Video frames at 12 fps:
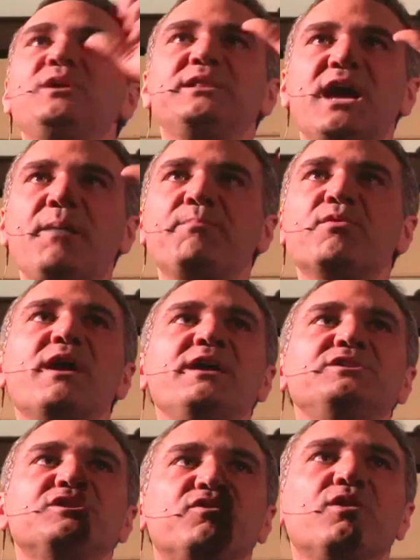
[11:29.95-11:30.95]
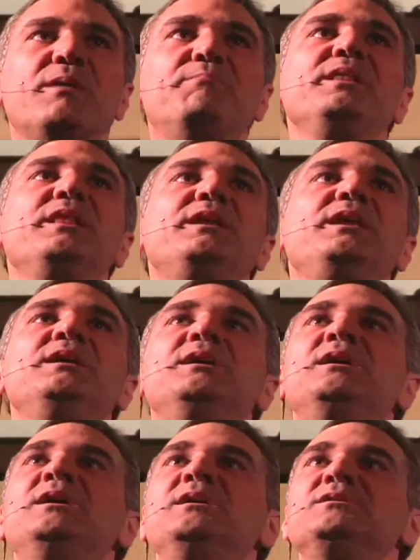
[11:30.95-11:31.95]
That's what Stem Enhance does.
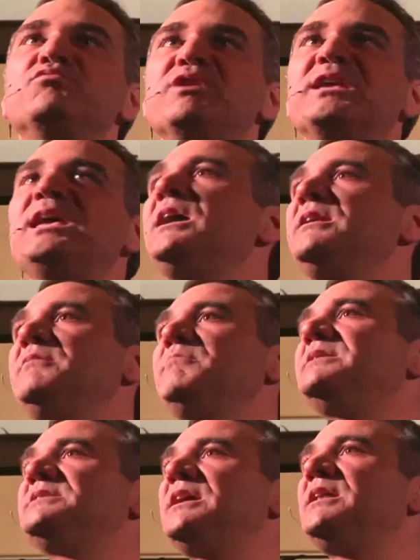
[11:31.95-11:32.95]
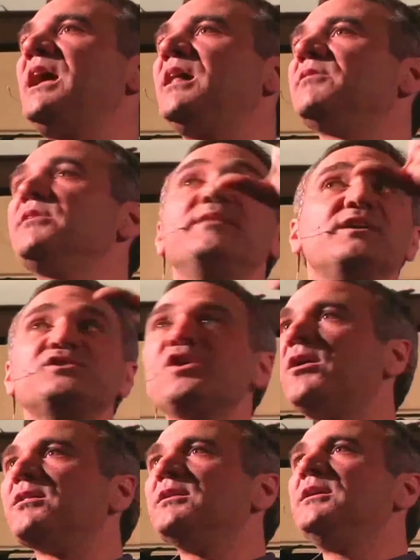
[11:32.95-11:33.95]
Puts you at the upper range of your ability
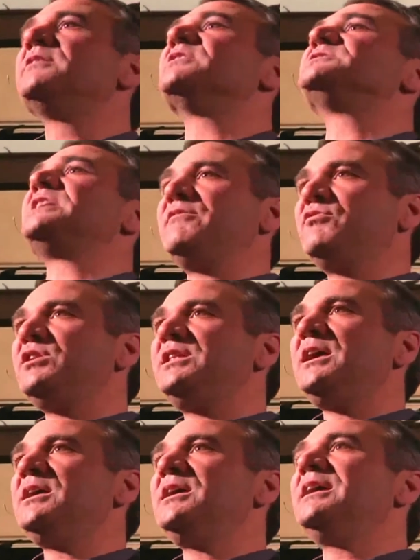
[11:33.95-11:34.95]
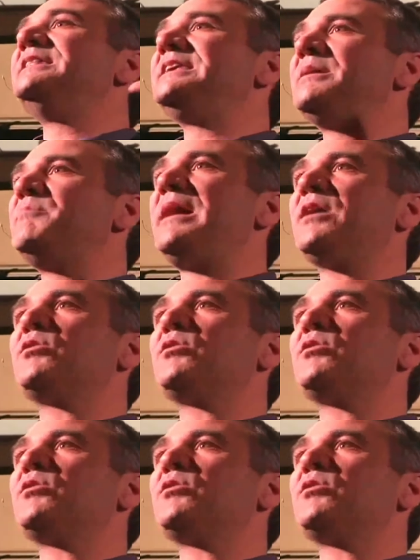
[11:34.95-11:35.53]
to regain and maintain health. That's